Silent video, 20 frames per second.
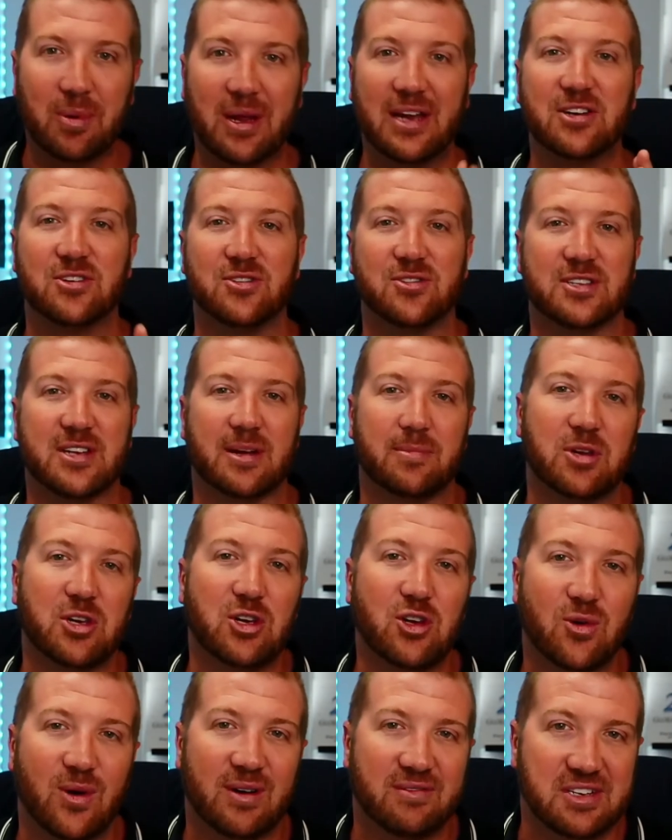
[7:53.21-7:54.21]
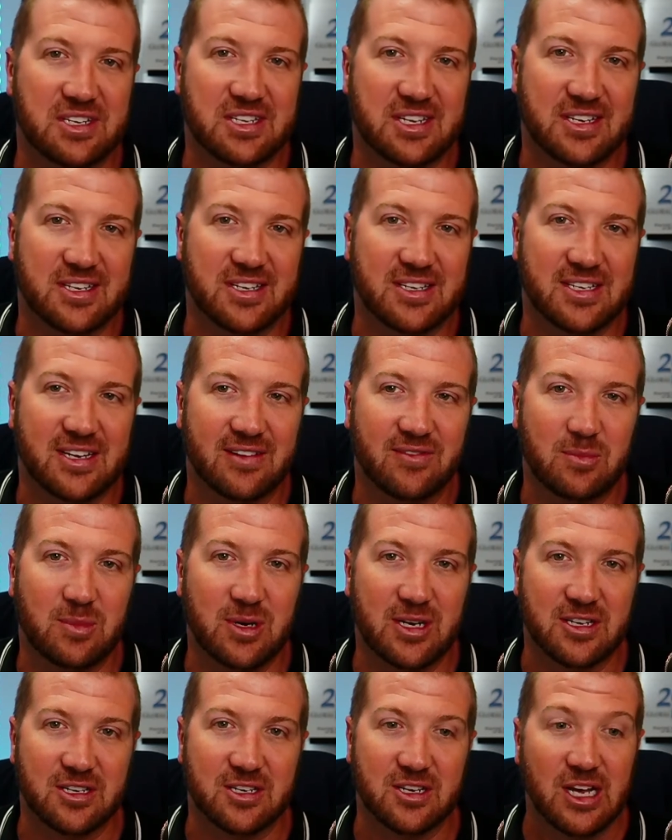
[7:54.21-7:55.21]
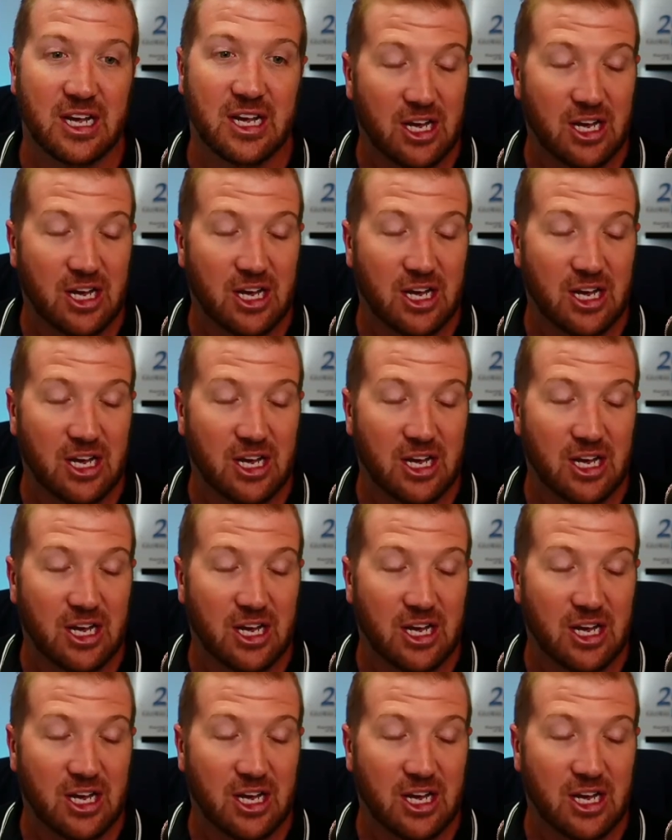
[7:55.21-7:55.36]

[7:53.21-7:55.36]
and do something new every 6 to 7 minutes.